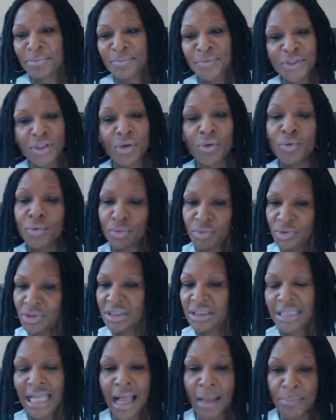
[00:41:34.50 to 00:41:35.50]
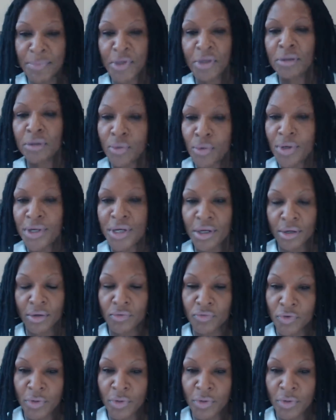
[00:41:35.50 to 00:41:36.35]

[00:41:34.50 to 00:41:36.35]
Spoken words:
So stop your lawyer.